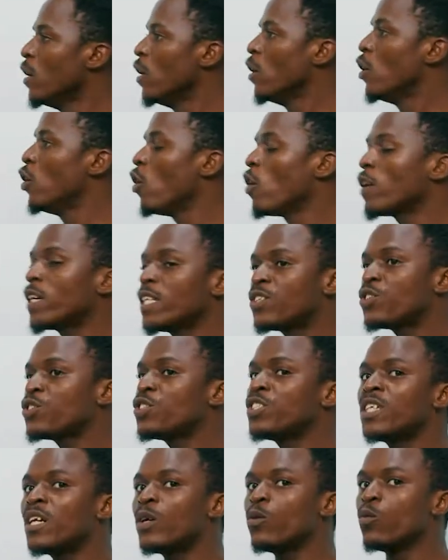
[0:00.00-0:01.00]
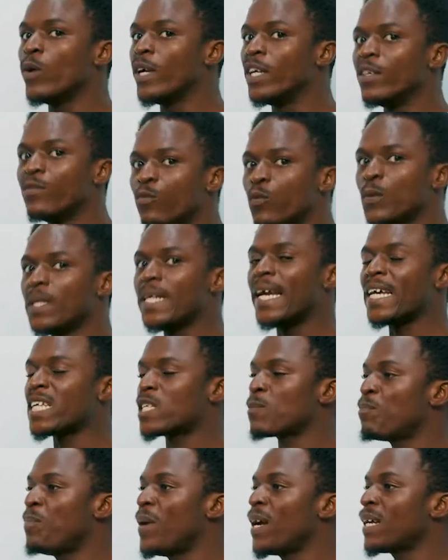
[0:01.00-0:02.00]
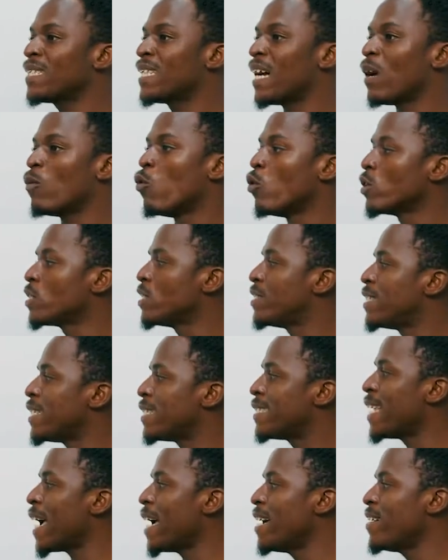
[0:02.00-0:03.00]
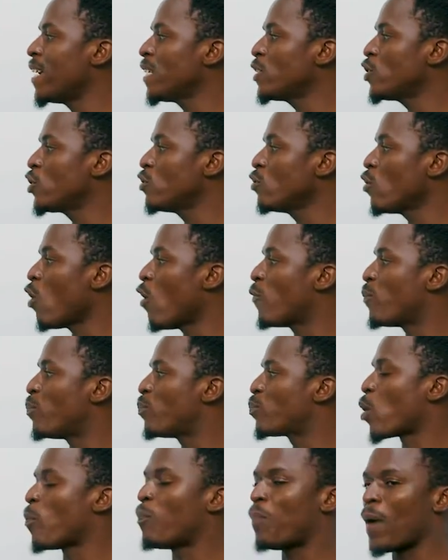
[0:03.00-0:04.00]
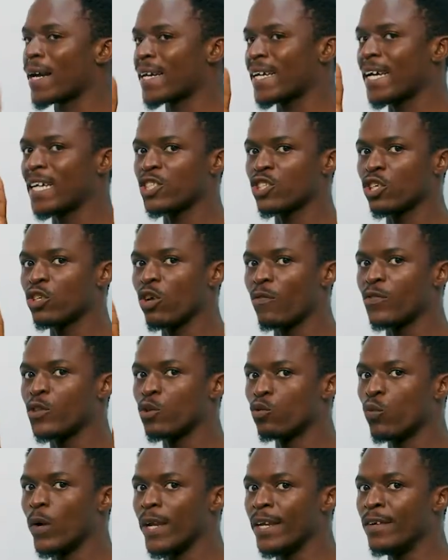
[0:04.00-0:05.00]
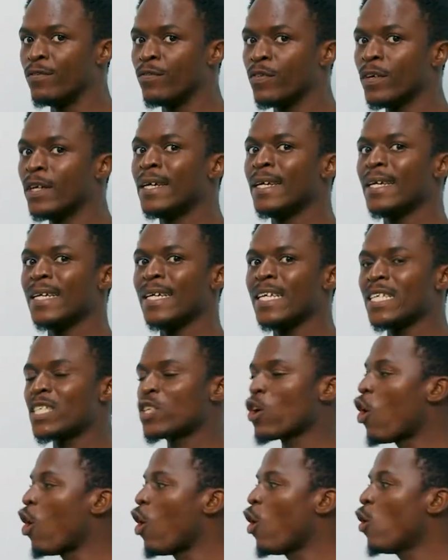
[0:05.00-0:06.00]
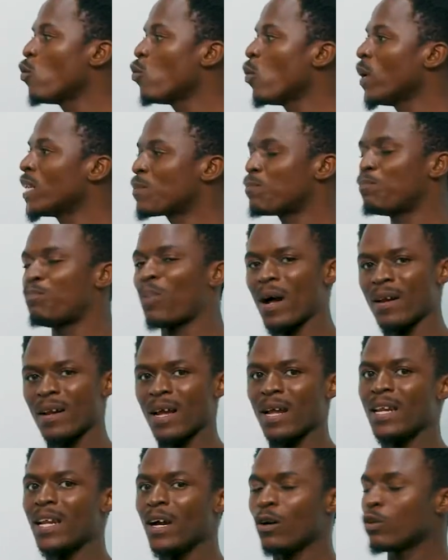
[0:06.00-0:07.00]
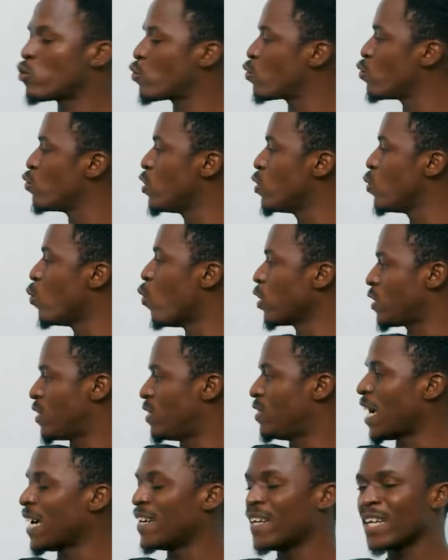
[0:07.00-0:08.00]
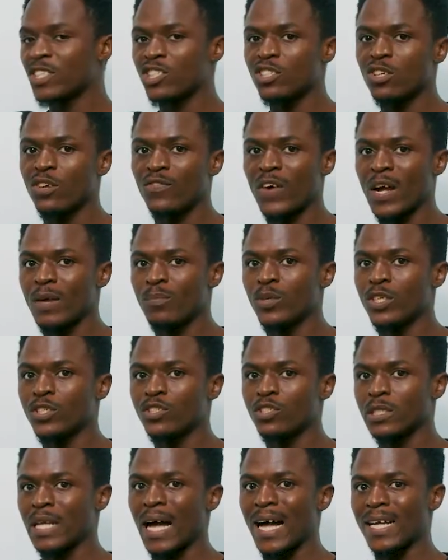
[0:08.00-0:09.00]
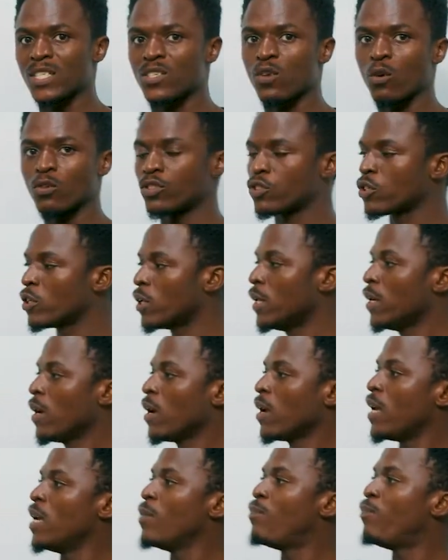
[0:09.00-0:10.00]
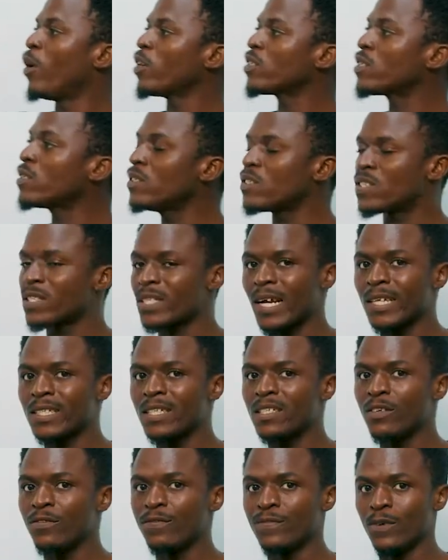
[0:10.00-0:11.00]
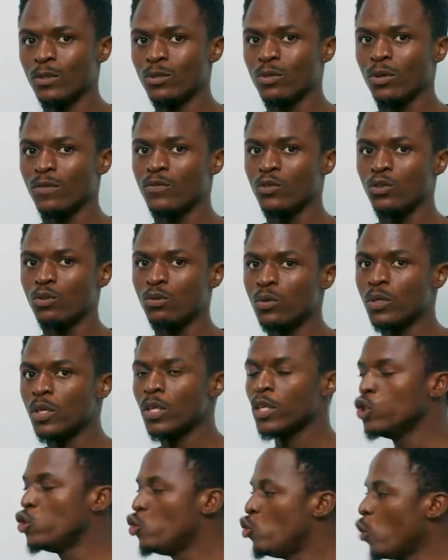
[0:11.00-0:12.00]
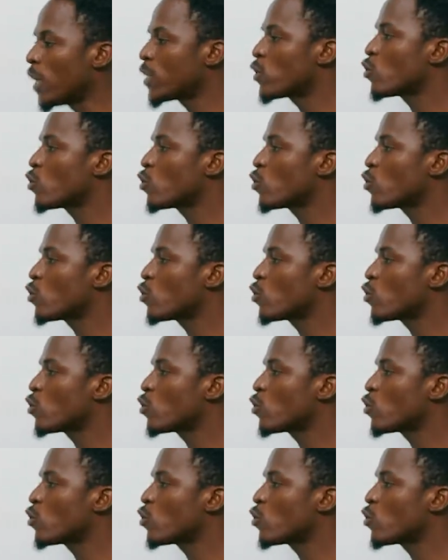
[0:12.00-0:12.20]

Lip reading: Longitudinal wave, we expect that what? The direction of propagation of the wave is always parallel to the what? Direction of vibration. As such, a person is standing in front of you. You are